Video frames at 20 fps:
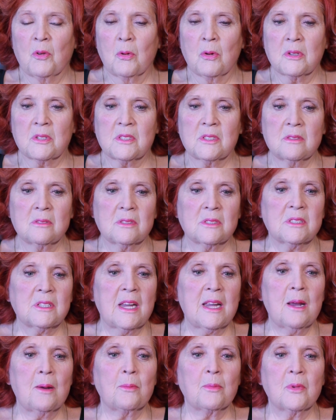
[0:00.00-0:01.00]
course,
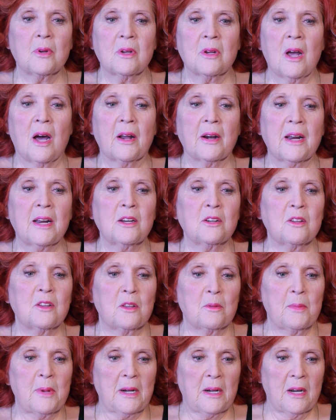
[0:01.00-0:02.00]
Sam got into
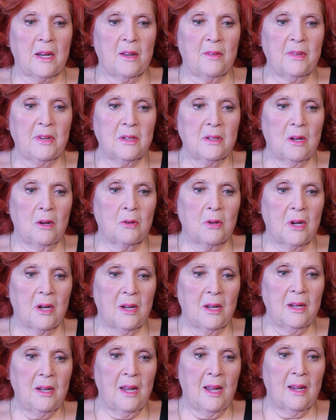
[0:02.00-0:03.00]
the middle of it,
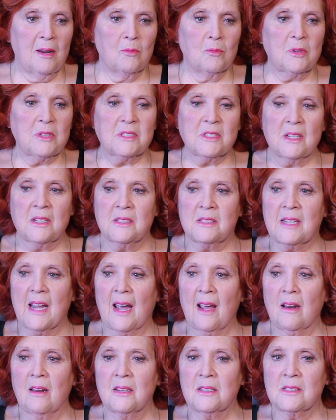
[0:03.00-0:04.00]
and was in
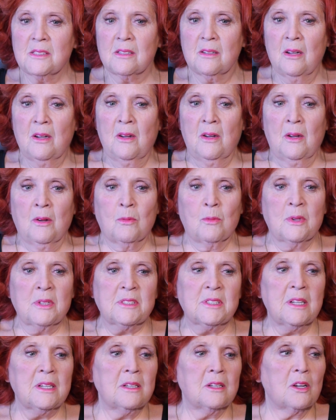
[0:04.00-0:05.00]
Dallas,
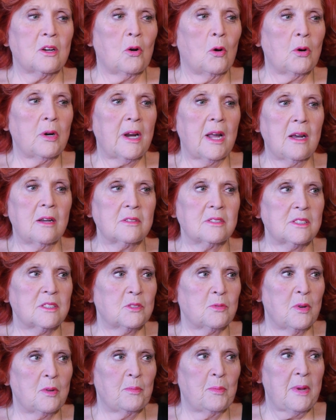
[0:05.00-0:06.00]
was in the
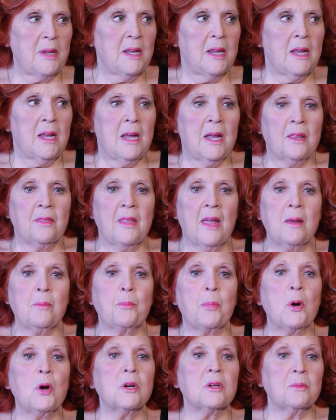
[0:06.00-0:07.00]
courthouses with me. They
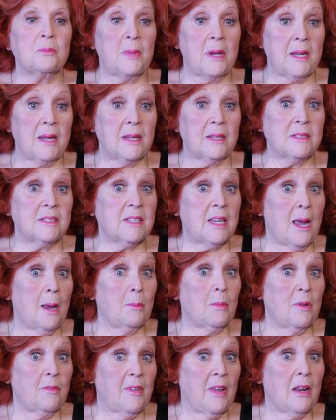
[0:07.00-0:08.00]
put me in
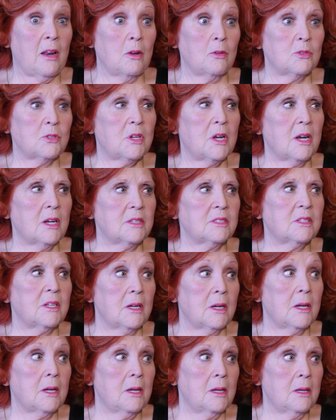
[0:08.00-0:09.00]
Sam Lavello's
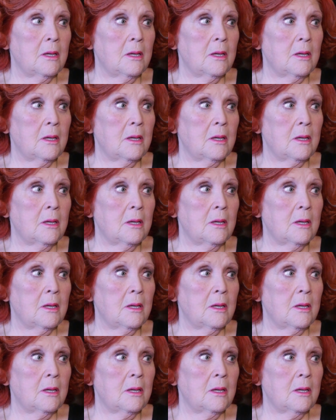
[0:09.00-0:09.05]
custody.